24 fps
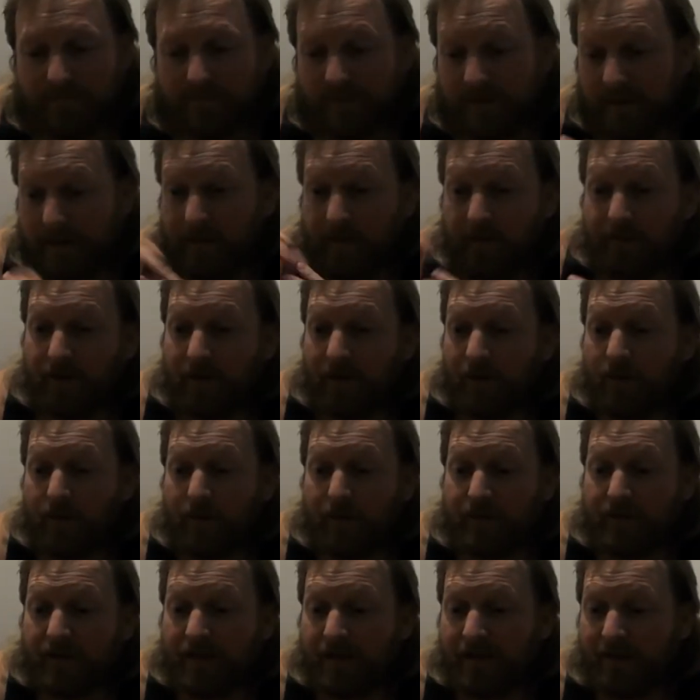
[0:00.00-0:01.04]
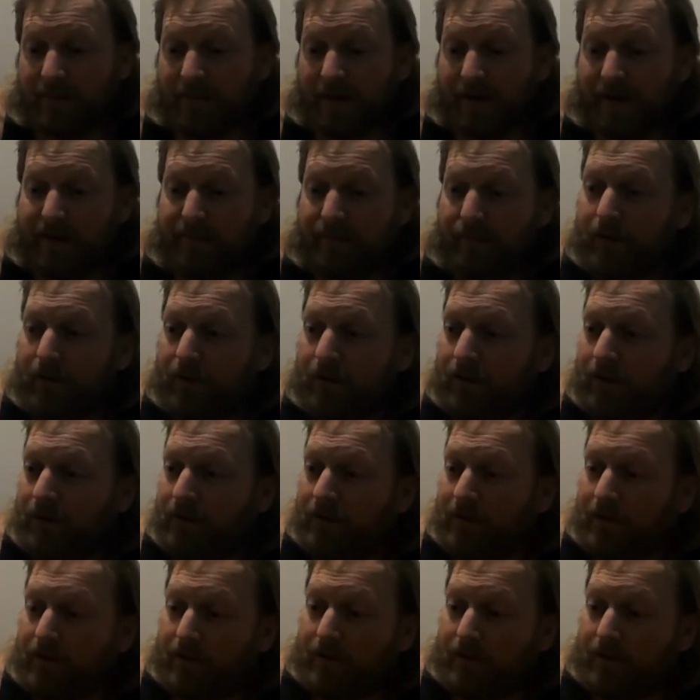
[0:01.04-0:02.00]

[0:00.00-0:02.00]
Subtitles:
Yeah, we'll say well done to Murray Brewery.